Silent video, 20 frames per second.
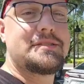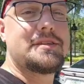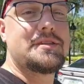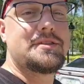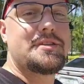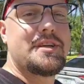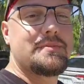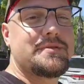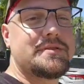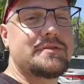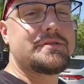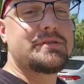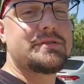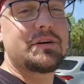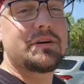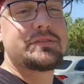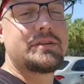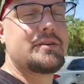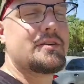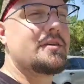the chips and
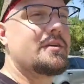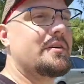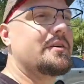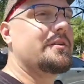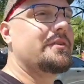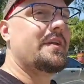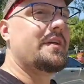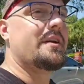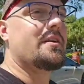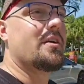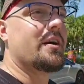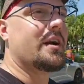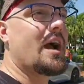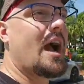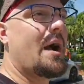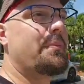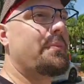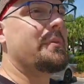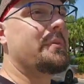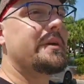salsa, they are
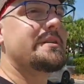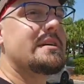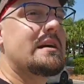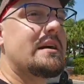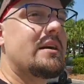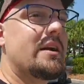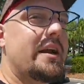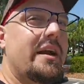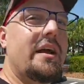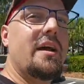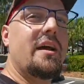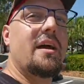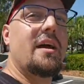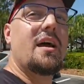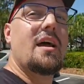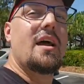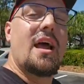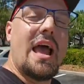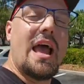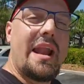complimentary.
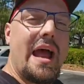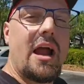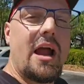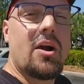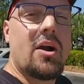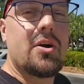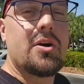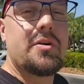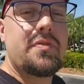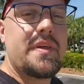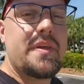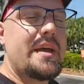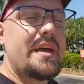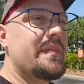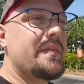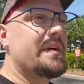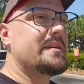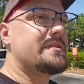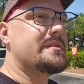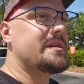And I heard that
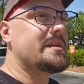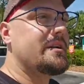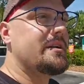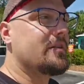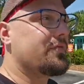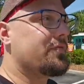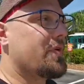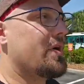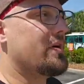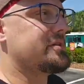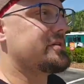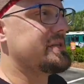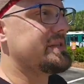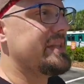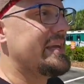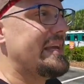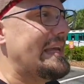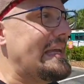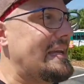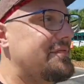the Senior Frogs in
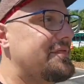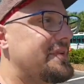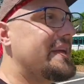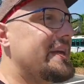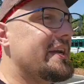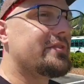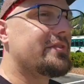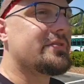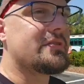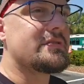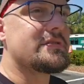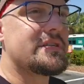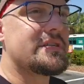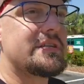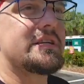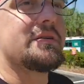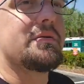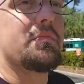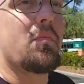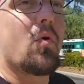the evening turns
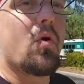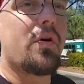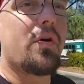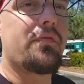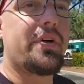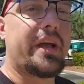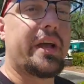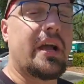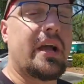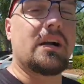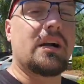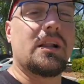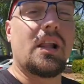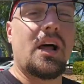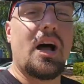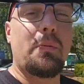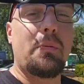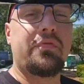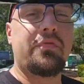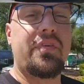into more of like a
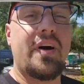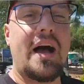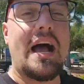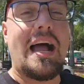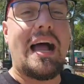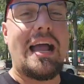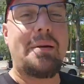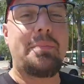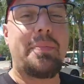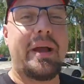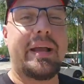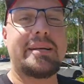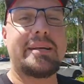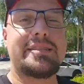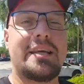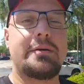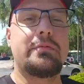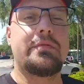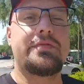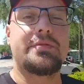club vibe. I guess
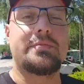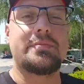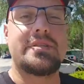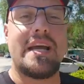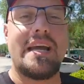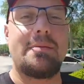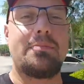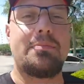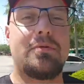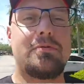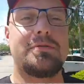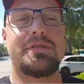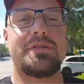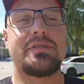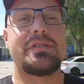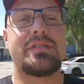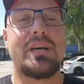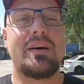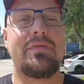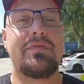they move some tables and
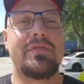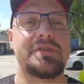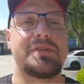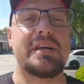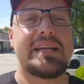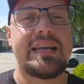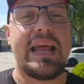stuff. There's like a